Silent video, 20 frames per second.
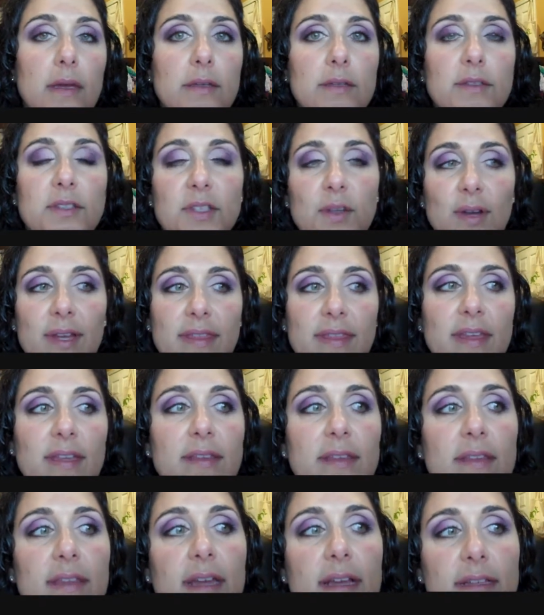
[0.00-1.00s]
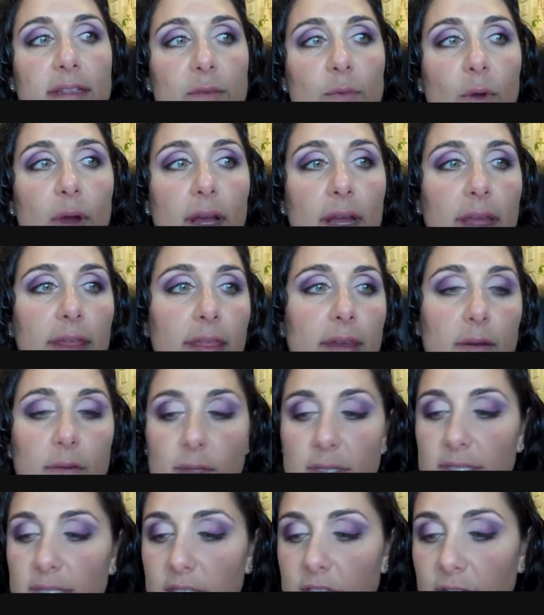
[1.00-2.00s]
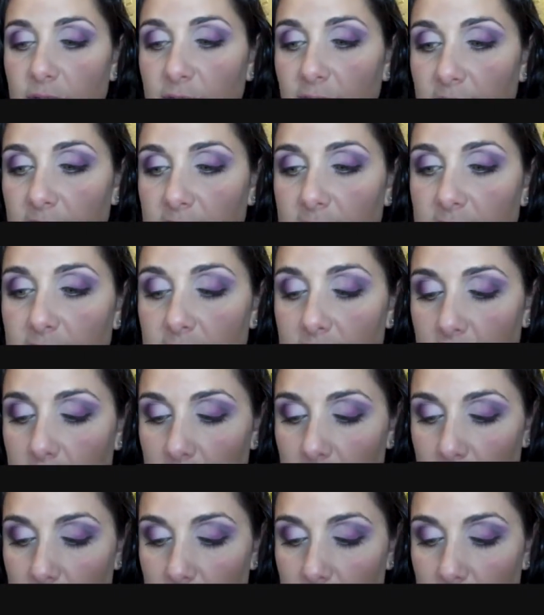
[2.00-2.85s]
So I think that that's why there was such a fuss